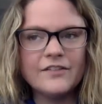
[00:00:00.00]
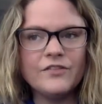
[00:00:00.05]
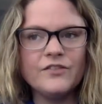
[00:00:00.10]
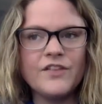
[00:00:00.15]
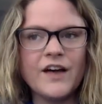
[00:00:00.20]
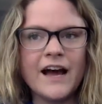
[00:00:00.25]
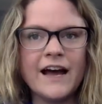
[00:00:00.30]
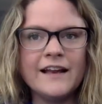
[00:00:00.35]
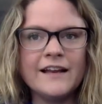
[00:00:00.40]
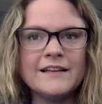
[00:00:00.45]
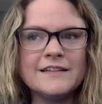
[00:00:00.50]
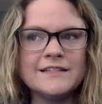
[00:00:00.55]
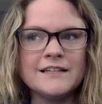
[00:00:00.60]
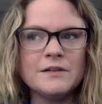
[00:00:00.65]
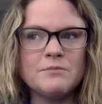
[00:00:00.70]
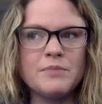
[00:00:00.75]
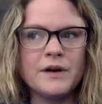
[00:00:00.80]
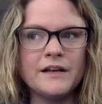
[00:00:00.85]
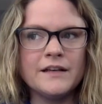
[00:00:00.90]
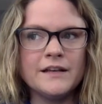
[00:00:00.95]
That is an
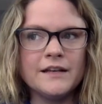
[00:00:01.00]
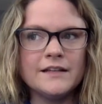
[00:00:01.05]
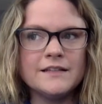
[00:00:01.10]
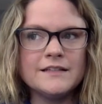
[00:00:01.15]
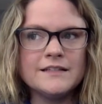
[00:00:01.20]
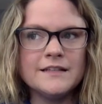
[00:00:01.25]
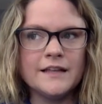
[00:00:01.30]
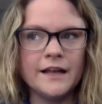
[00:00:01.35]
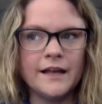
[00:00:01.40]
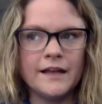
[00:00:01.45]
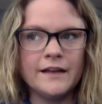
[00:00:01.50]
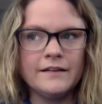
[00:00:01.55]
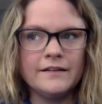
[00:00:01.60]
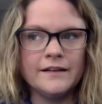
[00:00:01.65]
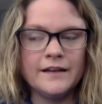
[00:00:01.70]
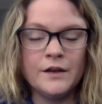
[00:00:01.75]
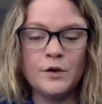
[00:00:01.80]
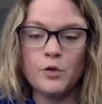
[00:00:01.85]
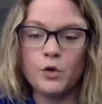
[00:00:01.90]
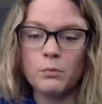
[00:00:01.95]
abundance that
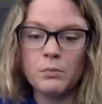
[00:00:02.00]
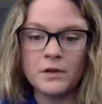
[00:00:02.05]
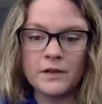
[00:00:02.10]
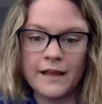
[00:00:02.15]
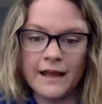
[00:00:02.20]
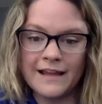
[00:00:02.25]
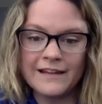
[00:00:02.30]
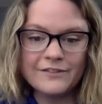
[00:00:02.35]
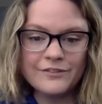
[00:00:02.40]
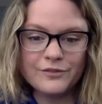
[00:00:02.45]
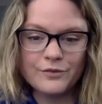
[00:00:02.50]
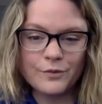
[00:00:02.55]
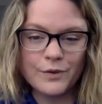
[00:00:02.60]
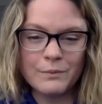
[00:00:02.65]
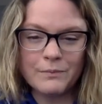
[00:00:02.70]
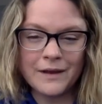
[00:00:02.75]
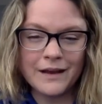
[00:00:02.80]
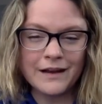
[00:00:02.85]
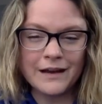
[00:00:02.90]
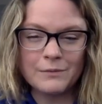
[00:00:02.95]
in normal life we
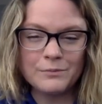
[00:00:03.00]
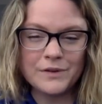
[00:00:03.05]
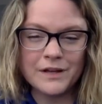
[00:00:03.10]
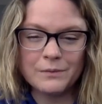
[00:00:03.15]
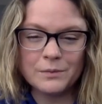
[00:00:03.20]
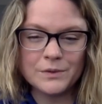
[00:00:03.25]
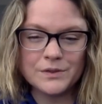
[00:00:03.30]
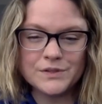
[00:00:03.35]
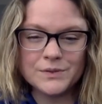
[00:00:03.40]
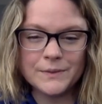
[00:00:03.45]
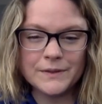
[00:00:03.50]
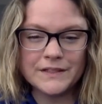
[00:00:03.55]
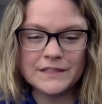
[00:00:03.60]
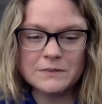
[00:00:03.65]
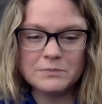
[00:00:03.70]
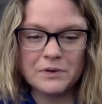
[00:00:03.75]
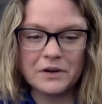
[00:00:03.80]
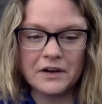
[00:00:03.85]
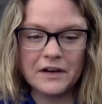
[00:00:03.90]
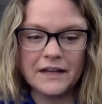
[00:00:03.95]
may not be able to
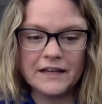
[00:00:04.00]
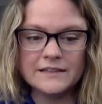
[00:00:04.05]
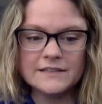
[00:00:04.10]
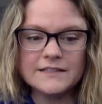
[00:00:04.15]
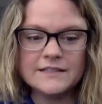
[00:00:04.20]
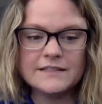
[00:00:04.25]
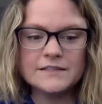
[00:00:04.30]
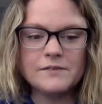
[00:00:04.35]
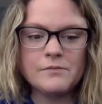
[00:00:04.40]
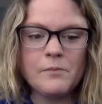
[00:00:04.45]
experience.